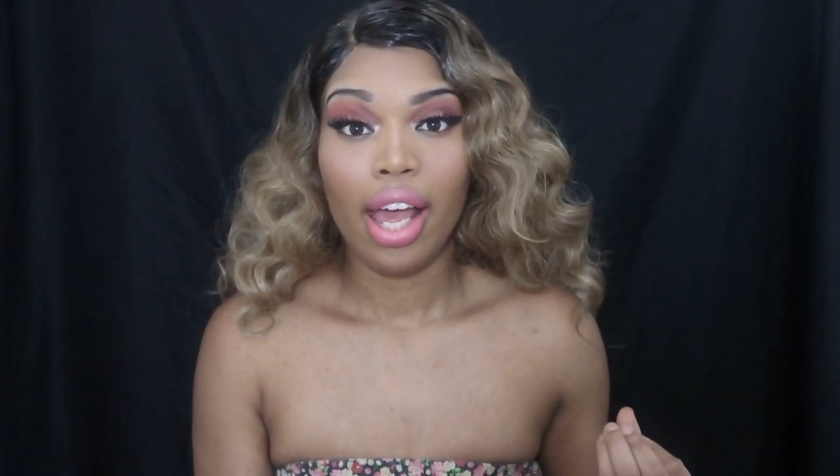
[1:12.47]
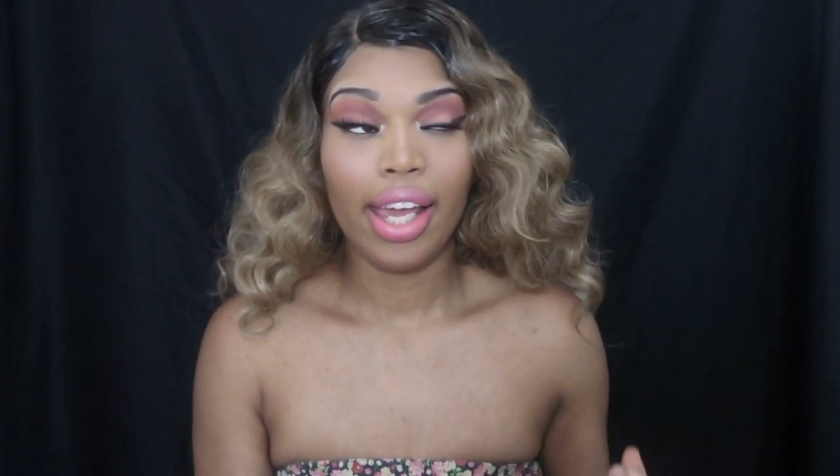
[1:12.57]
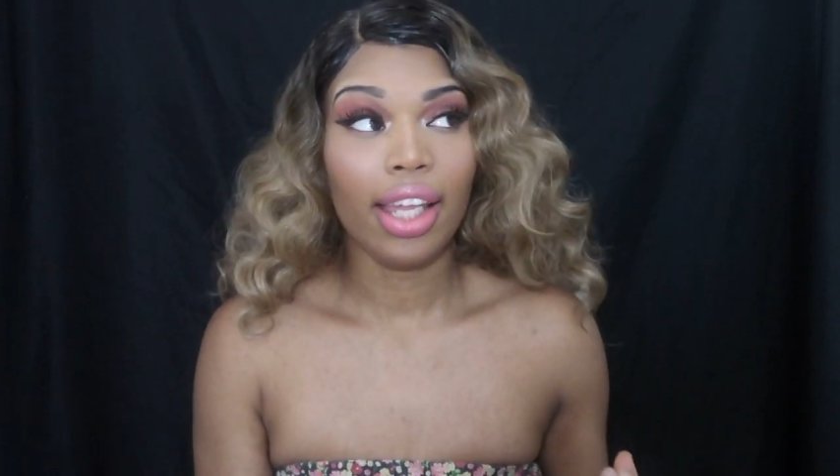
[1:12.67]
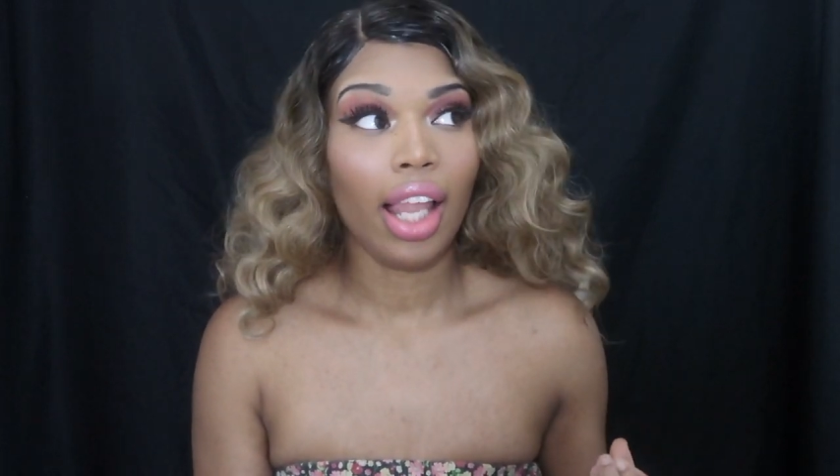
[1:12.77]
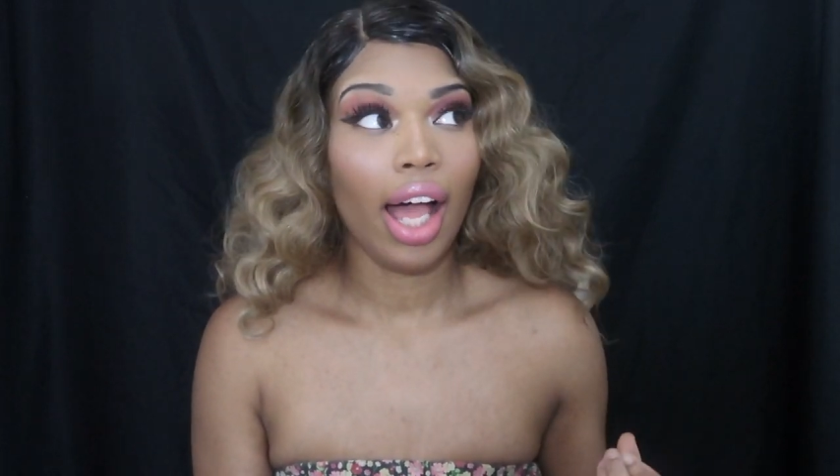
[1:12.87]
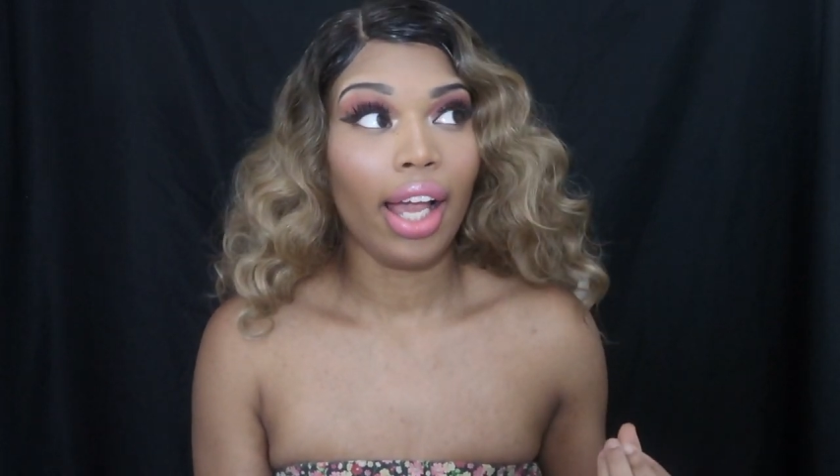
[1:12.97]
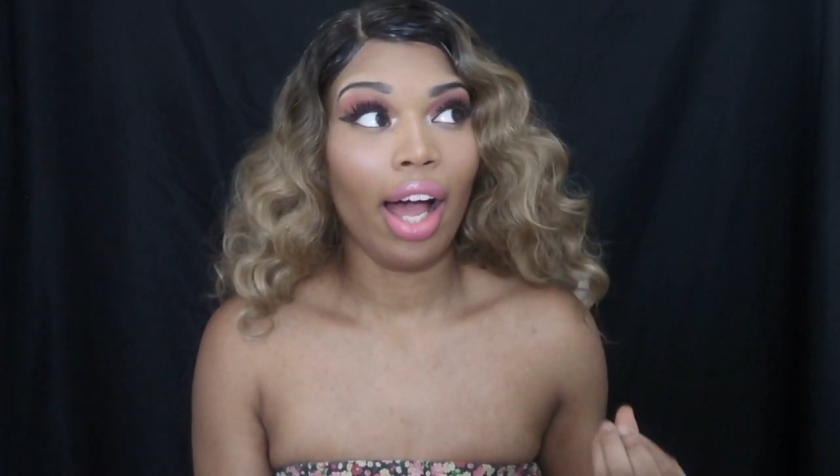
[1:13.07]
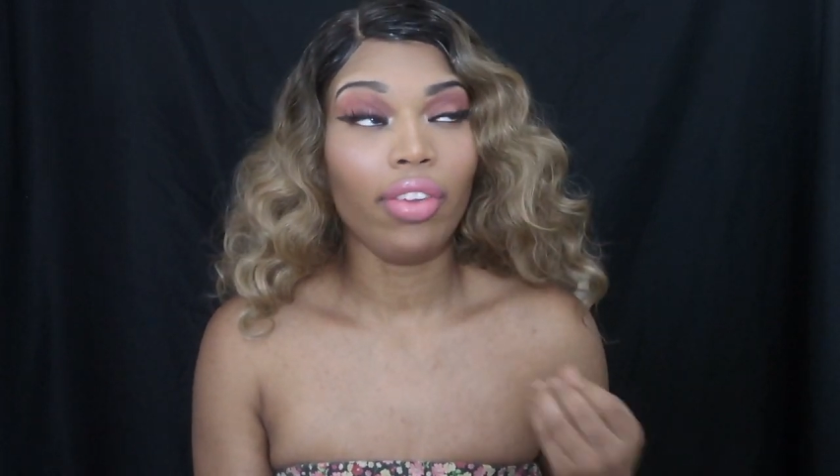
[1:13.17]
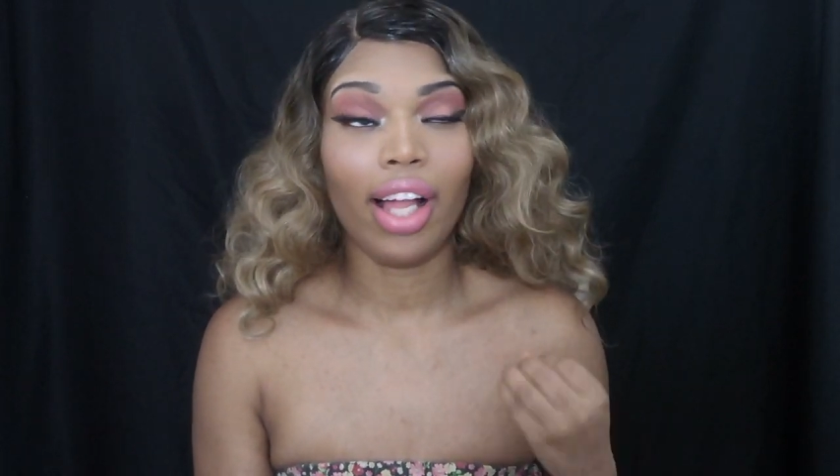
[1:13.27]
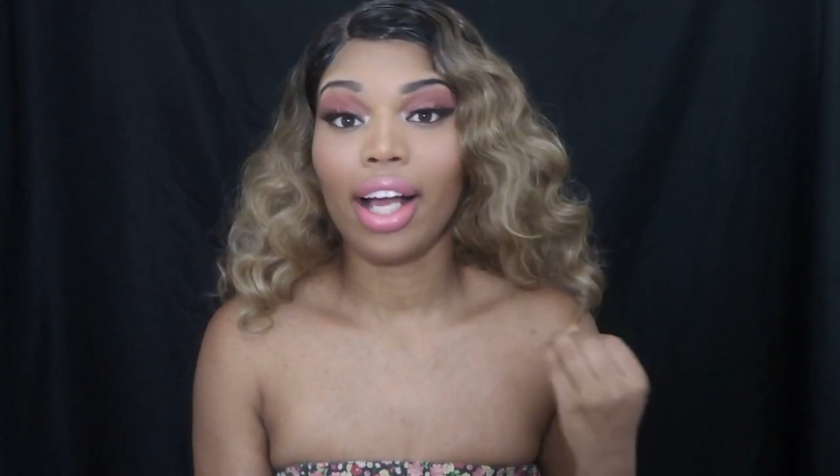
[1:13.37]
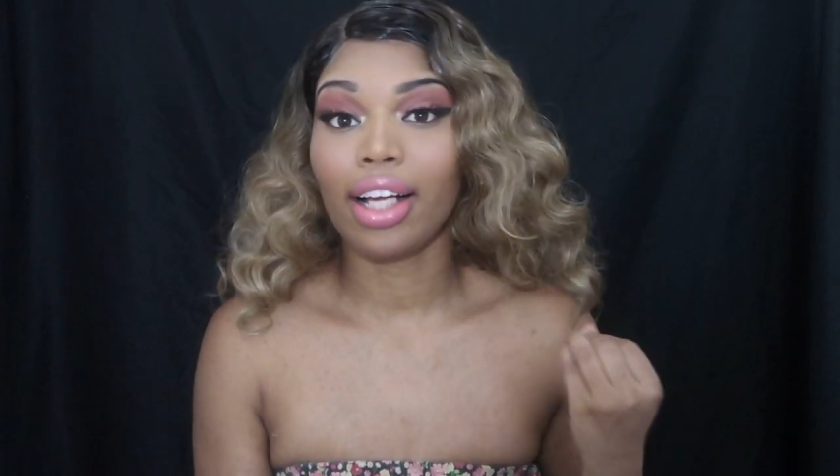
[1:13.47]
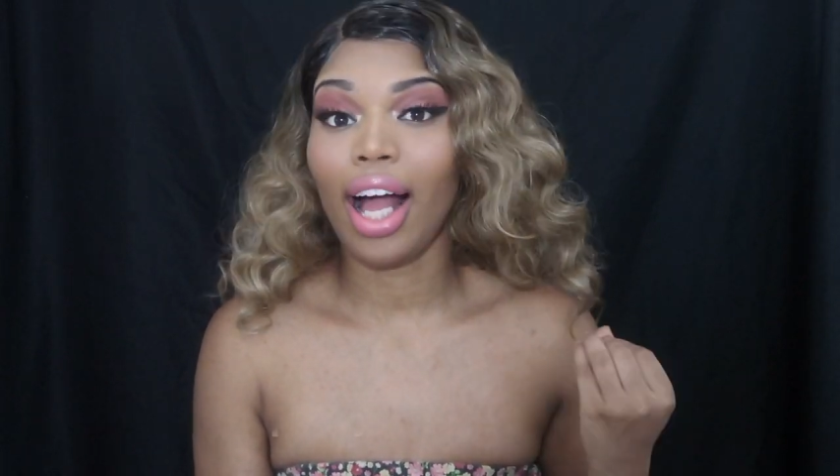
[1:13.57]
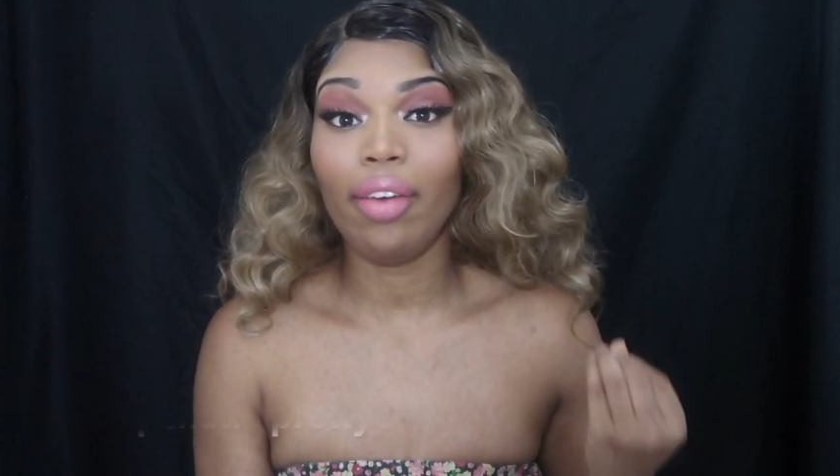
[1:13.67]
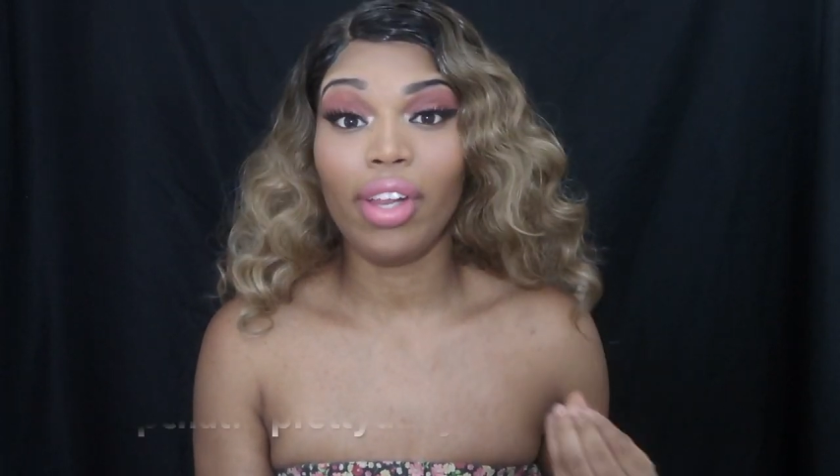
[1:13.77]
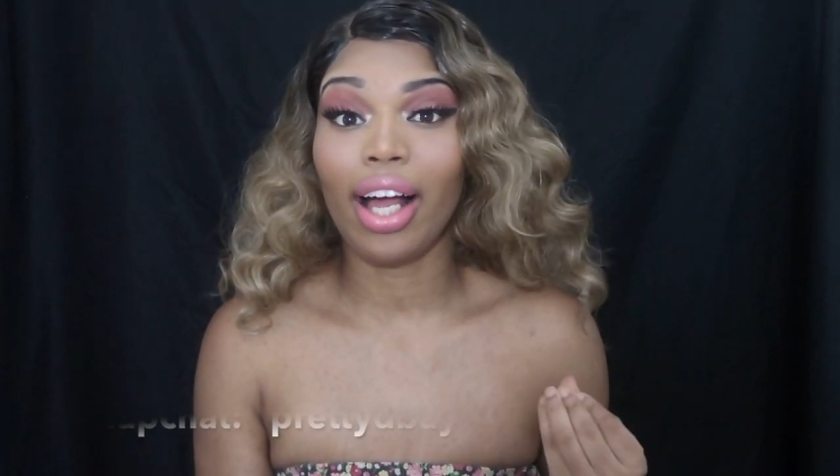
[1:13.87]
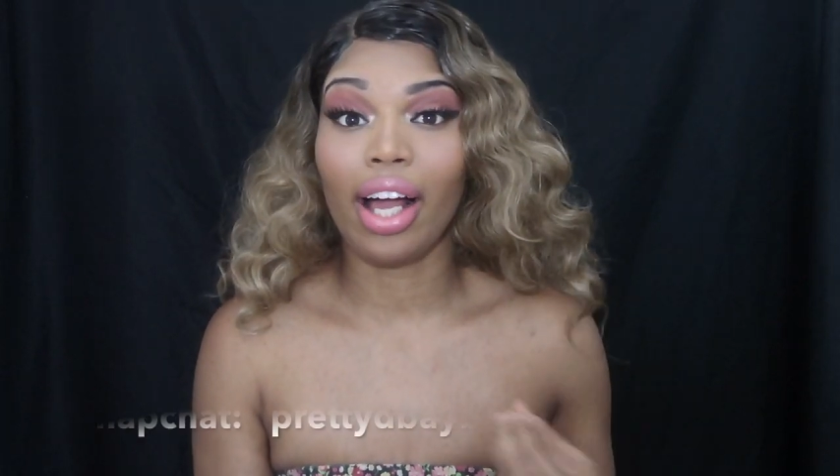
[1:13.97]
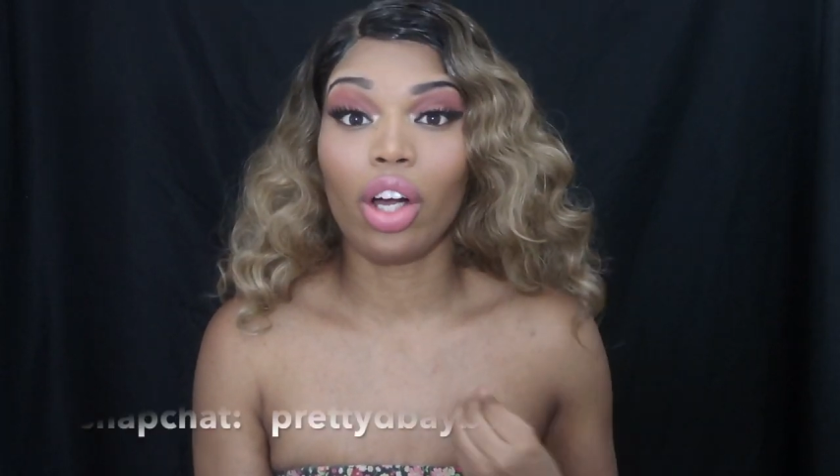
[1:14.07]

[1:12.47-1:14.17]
And like, I feel like I